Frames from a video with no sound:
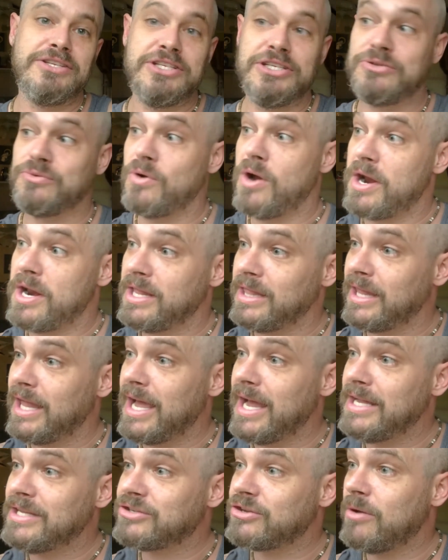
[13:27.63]
She's running
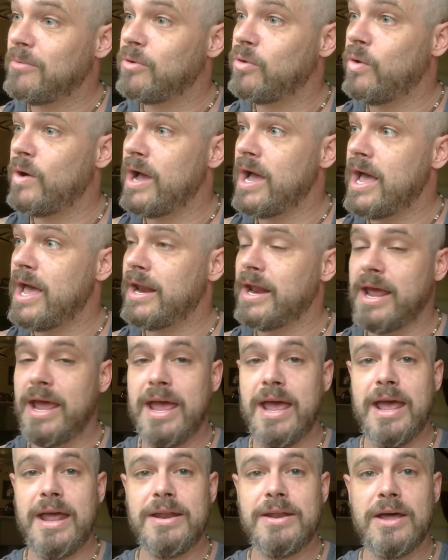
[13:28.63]
late, so I'm going to go ahead
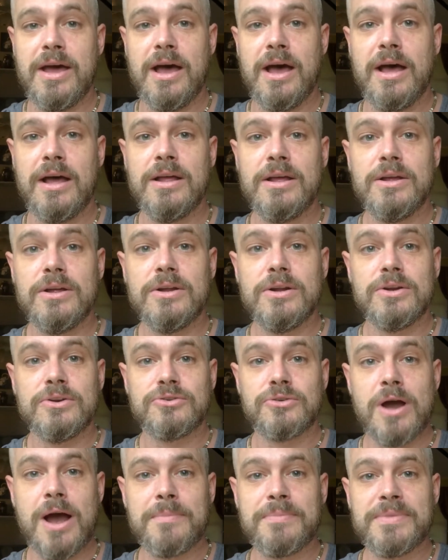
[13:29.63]
and
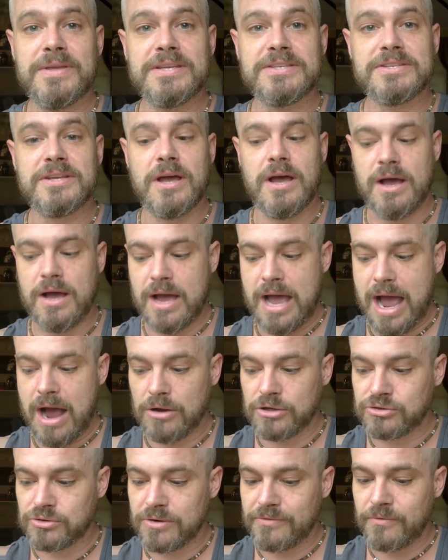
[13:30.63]
drop this
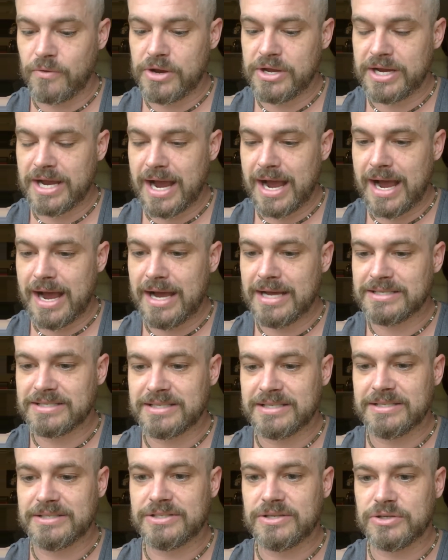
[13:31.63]
outro for you
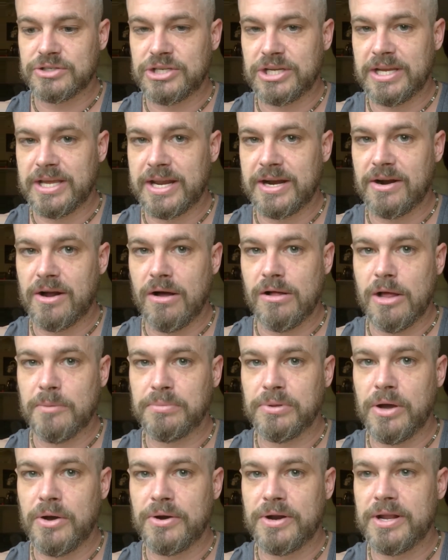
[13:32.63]
guys, and so she can get it all
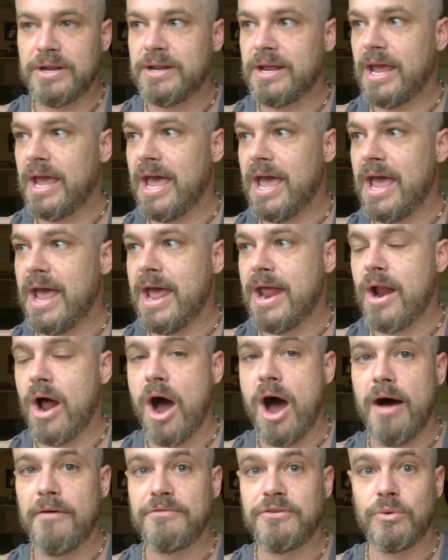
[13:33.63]
uploaded and
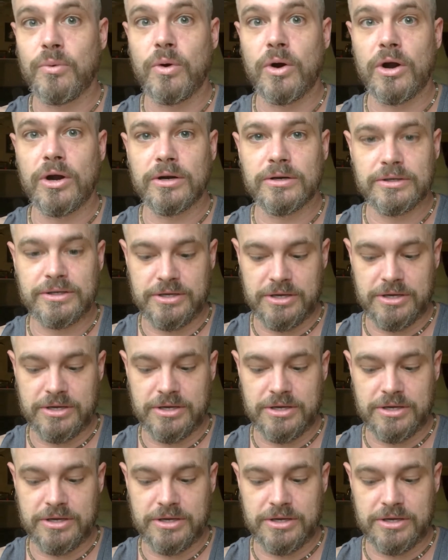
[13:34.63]
off to work.